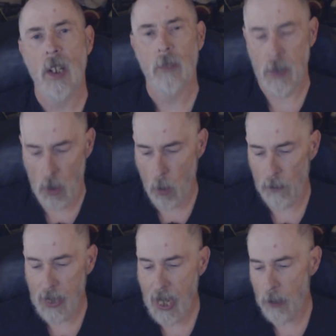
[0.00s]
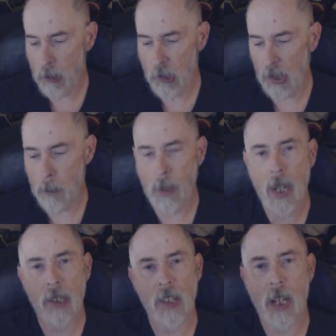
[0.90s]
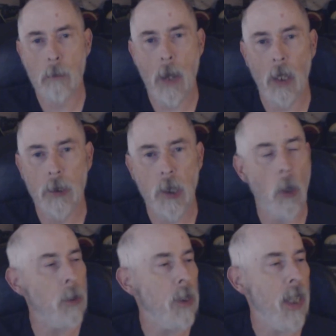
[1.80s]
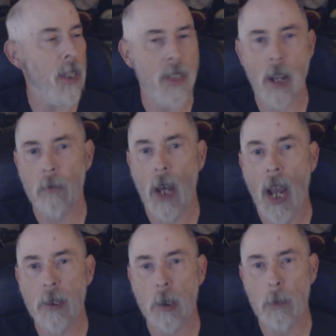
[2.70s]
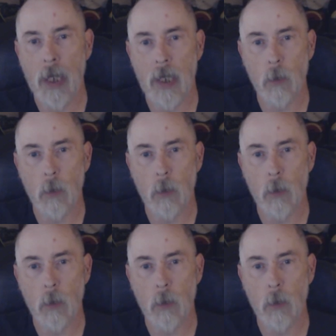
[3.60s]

you know, over-the-counter sleep aids like melatonin and diphenhydramine,